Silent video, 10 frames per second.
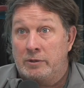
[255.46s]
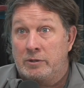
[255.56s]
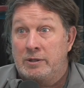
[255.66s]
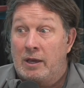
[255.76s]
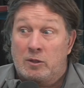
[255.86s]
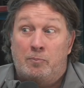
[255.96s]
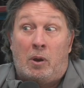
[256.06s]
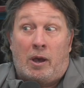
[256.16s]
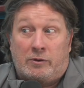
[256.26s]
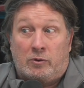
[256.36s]
it's a yes
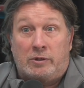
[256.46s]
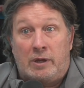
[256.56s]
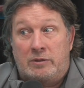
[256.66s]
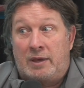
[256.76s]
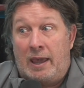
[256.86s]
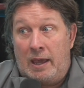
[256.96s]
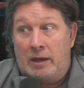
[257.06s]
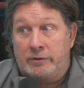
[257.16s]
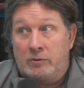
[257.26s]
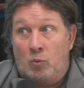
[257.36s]
but, or a yes
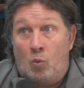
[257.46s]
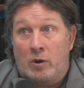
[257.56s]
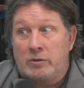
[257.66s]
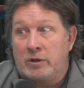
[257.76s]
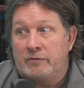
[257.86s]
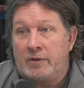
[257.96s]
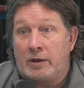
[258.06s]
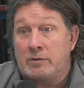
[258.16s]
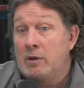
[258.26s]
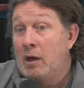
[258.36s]
and. What are the
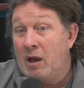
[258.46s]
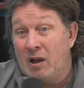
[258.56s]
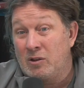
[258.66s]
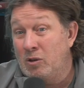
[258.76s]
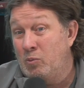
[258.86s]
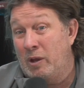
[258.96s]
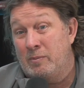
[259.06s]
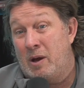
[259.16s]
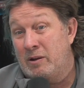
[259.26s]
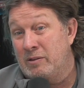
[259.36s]
effects? A good way
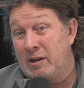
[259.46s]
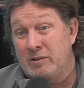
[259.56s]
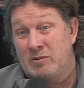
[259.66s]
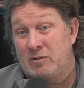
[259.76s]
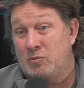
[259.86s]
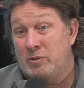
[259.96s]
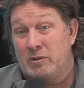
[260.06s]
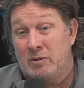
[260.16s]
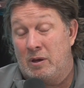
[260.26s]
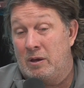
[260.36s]
to monitor that is just with
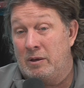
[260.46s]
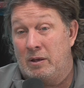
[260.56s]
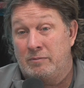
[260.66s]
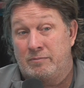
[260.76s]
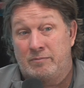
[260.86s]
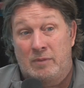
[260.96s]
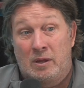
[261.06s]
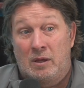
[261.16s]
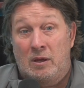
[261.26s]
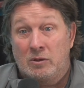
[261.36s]
a
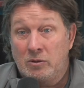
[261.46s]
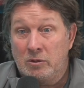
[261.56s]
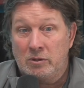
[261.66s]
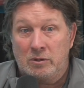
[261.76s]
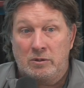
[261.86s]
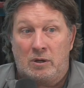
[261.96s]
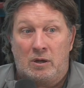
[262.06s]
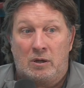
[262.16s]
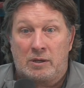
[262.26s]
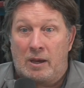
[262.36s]
good,
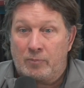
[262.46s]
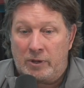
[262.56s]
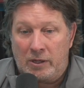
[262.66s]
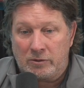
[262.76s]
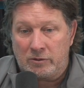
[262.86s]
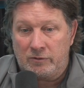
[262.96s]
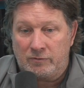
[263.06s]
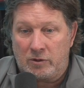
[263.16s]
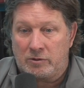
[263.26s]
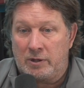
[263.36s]

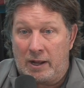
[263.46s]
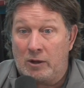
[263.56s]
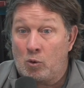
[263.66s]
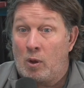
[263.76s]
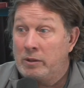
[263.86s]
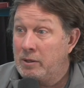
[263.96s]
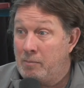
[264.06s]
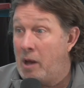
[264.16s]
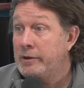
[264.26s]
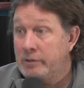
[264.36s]
comprehensive, just an air quality
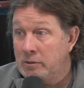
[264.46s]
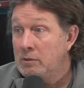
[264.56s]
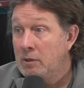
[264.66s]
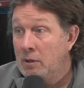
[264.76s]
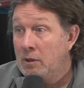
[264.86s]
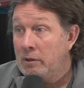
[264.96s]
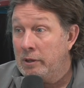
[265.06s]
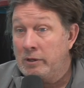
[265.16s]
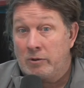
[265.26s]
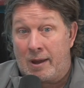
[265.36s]
monitor
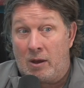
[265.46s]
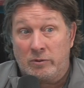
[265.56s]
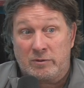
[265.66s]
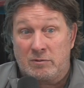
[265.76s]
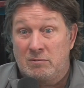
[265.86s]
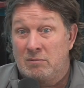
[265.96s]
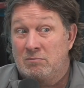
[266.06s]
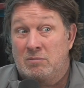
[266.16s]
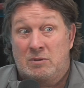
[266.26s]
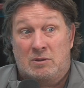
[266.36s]
in your house.
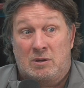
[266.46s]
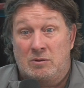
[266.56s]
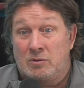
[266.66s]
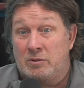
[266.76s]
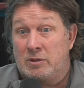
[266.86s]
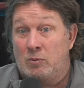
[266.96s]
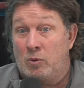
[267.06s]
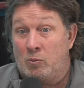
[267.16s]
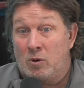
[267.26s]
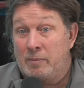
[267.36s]
Can just see
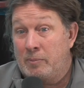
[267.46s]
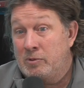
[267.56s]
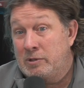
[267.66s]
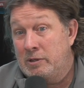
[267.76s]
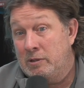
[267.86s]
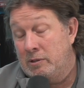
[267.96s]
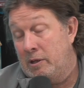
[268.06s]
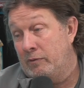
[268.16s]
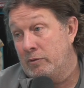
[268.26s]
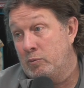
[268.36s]
what are my particulate
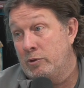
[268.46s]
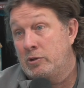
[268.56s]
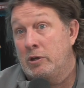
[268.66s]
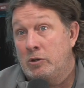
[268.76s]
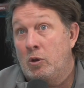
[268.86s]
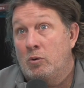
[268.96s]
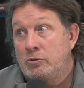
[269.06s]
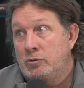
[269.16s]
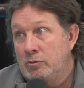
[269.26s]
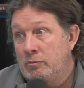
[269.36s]
levels, which could
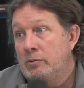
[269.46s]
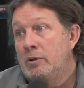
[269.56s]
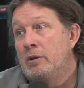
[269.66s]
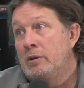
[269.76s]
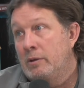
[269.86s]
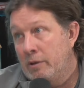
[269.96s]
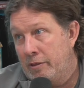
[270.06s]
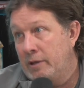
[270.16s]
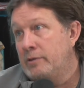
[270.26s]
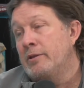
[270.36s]
go to
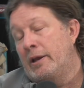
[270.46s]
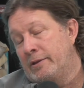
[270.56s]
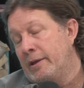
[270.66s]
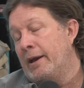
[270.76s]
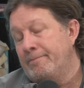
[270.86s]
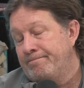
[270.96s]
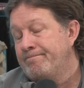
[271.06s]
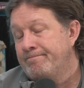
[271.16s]
things like that.